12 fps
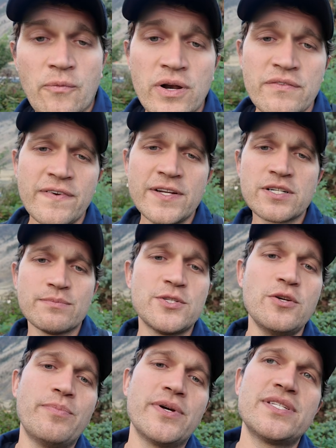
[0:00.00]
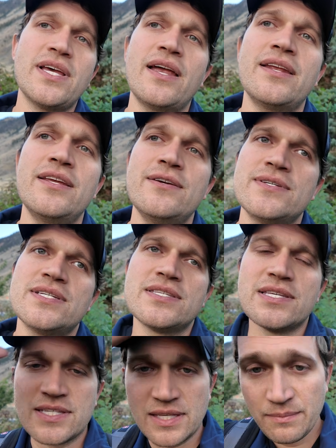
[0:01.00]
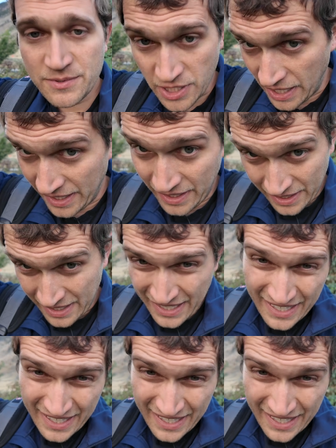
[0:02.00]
One feature I'm super excited to use is the sleep tracking.